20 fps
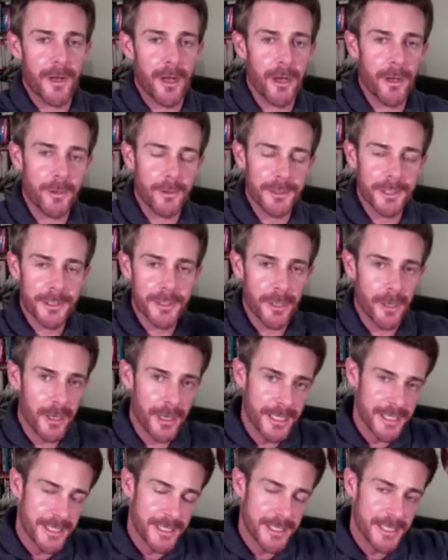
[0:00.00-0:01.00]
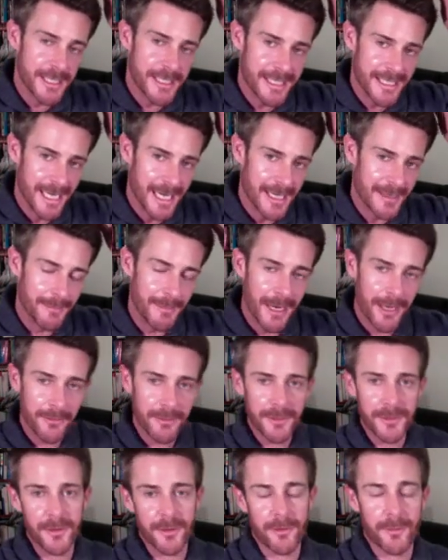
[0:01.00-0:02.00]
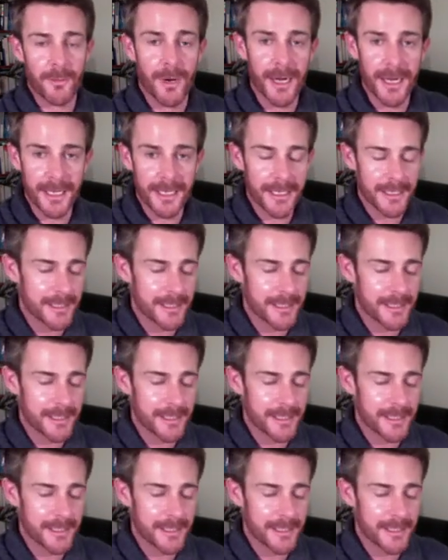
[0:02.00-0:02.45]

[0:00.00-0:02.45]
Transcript: for older guys to start marathon running